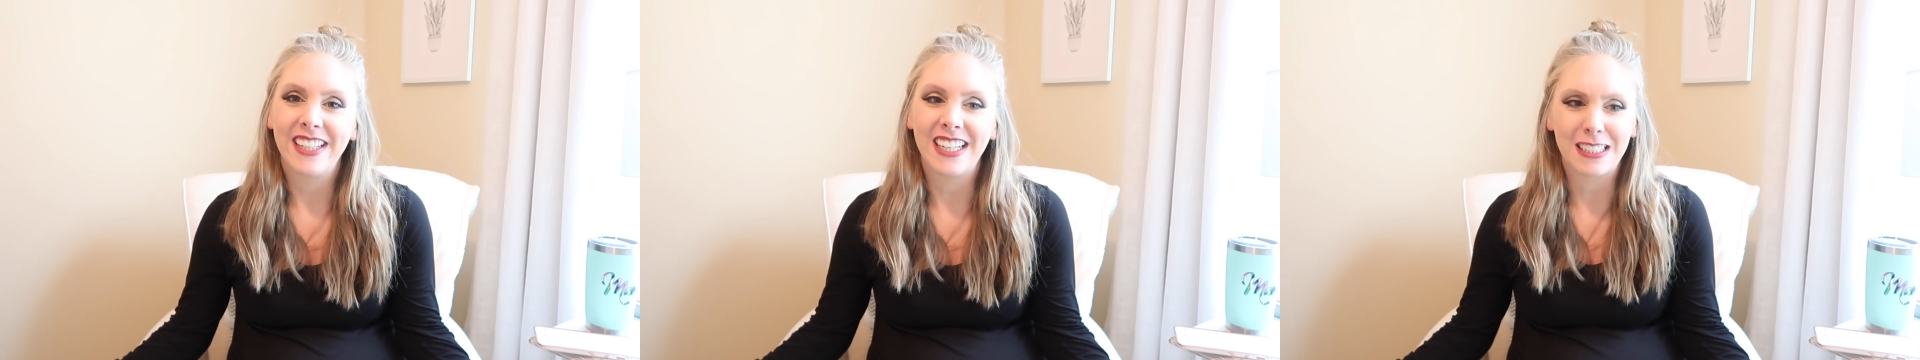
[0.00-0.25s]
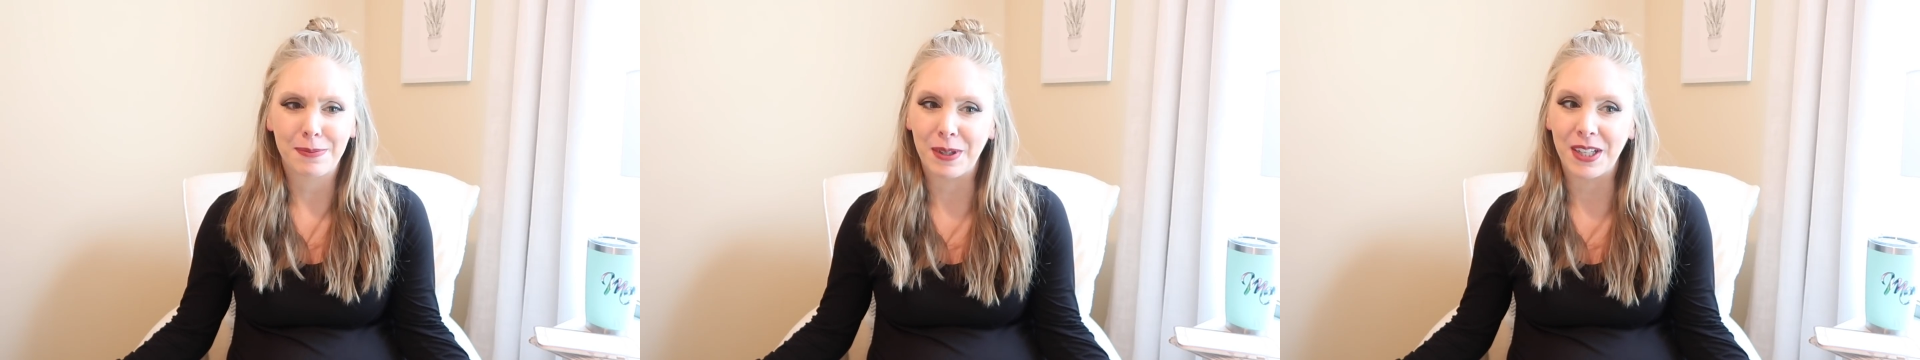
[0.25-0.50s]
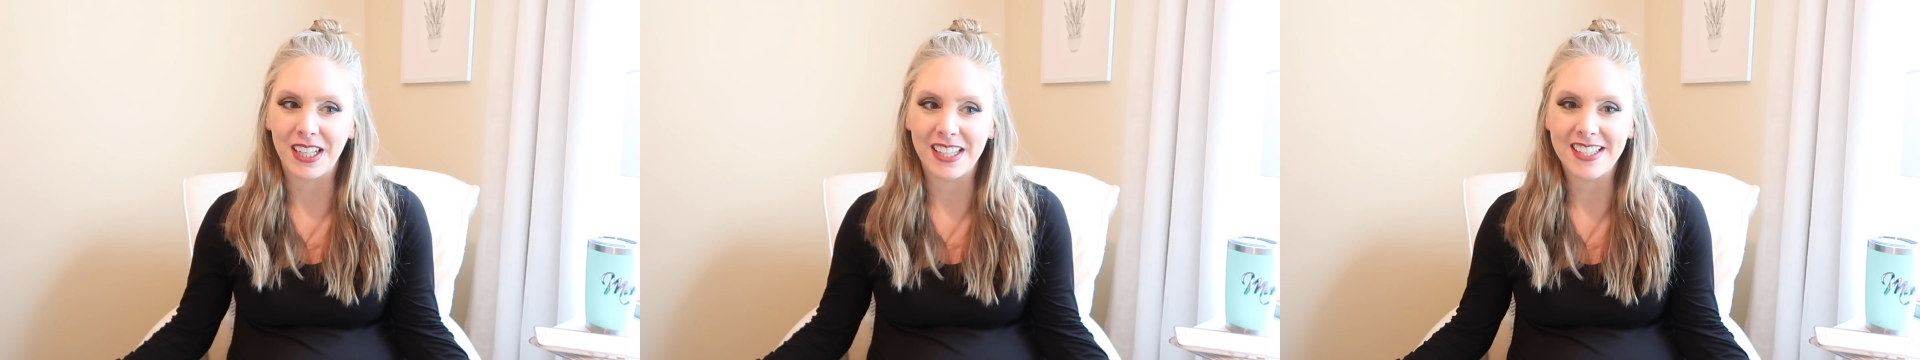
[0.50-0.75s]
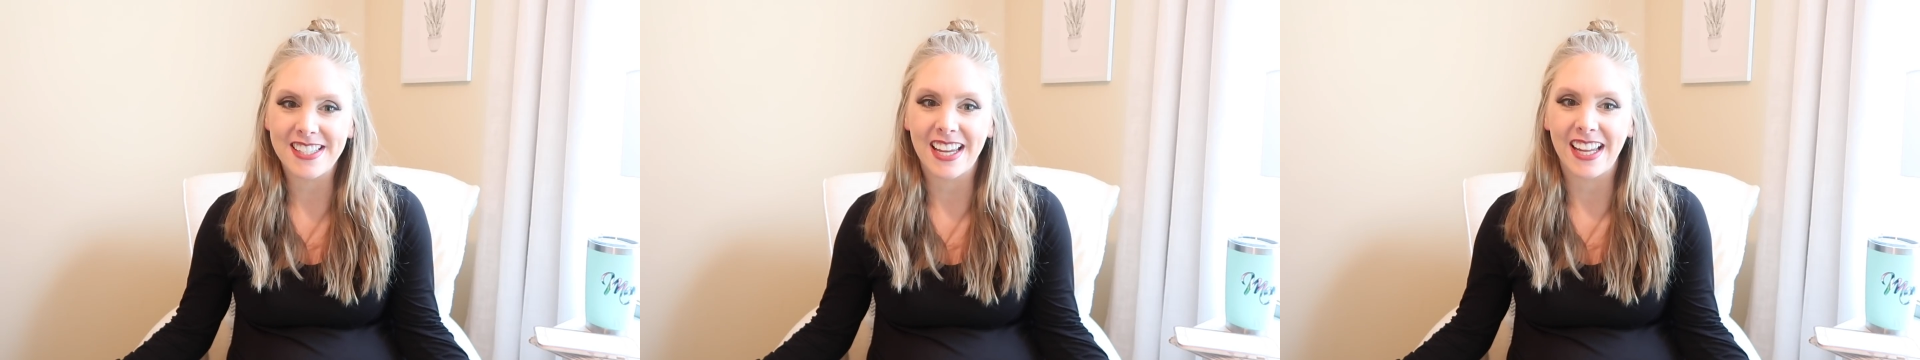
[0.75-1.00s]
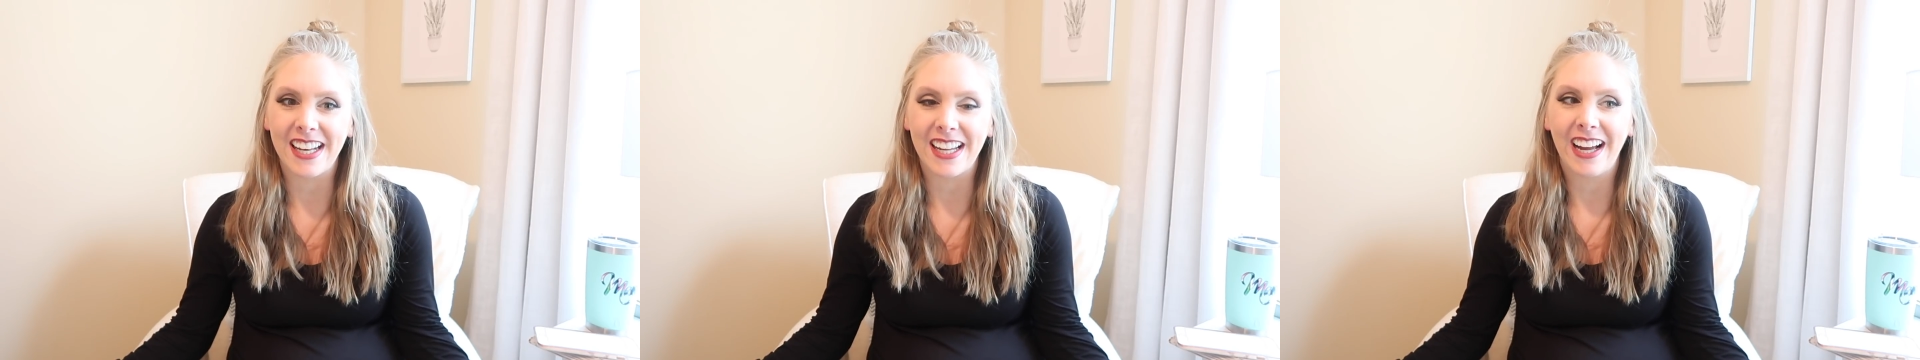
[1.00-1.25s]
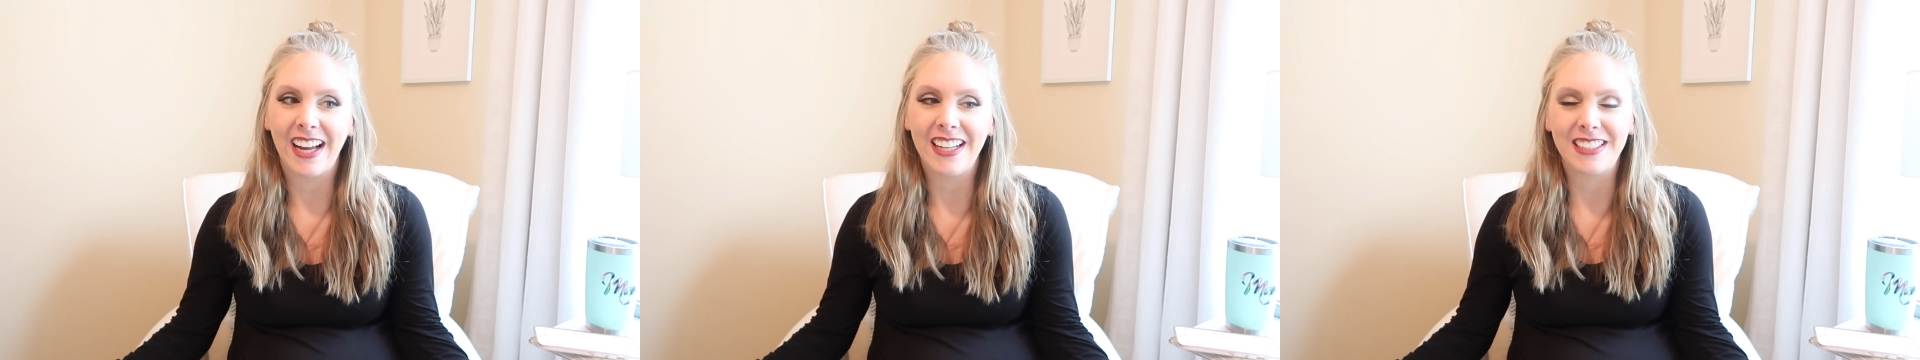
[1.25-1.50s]
experience
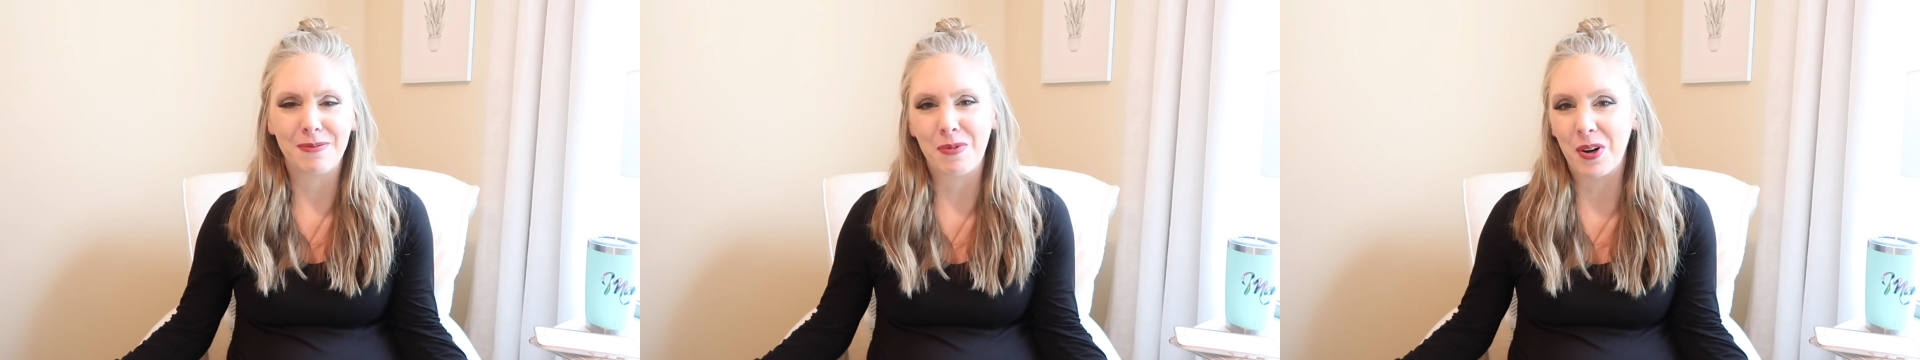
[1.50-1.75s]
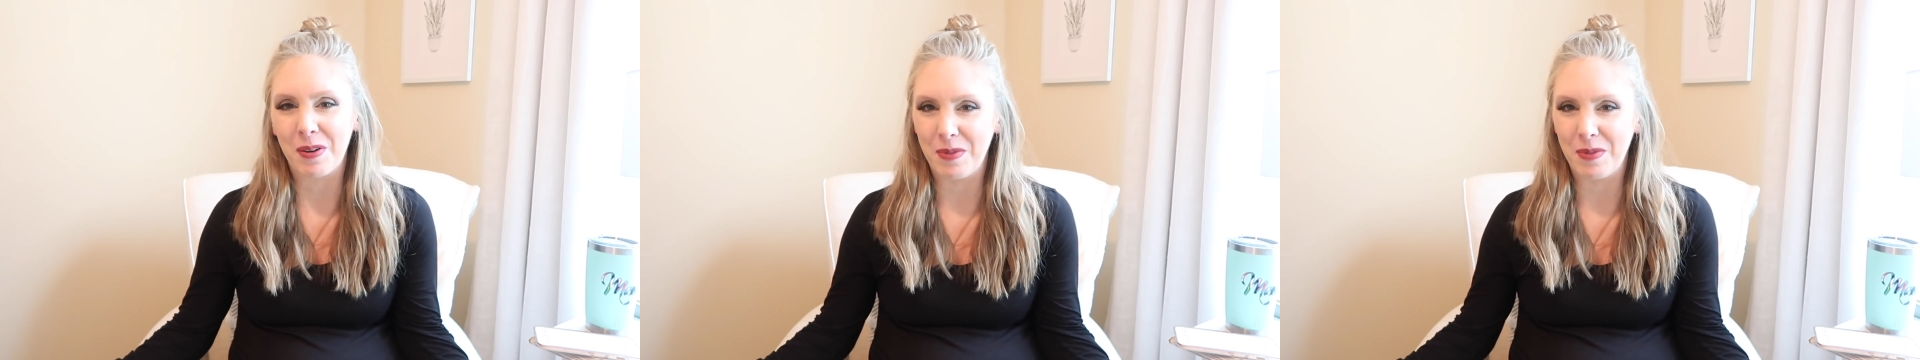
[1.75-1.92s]
and it's more